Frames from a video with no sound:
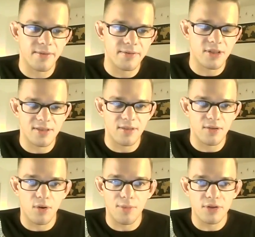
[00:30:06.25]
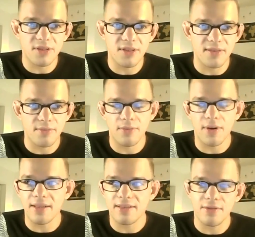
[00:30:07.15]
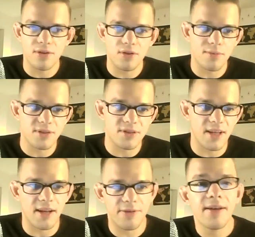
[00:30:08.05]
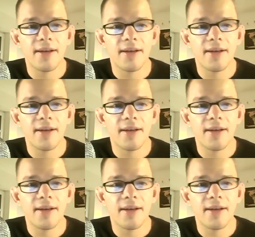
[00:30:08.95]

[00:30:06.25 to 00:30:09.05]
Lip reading: just relatively normal stuff.